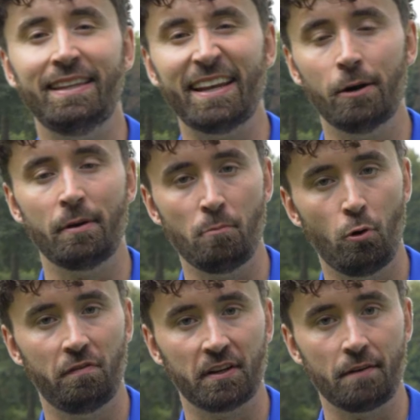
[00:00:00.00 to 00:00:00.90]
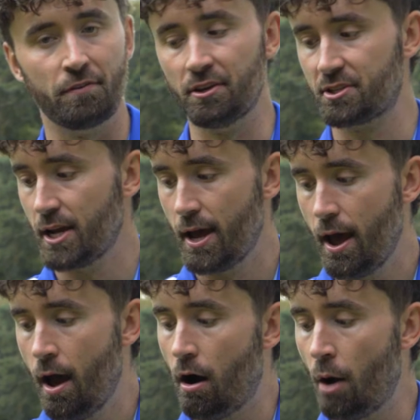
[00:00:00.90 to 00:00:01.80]
a little bit more forgiveness.
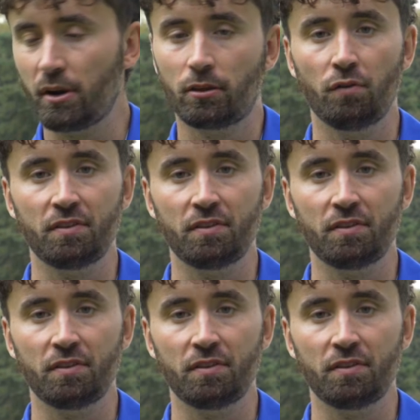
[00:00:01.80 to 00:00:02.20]
I would have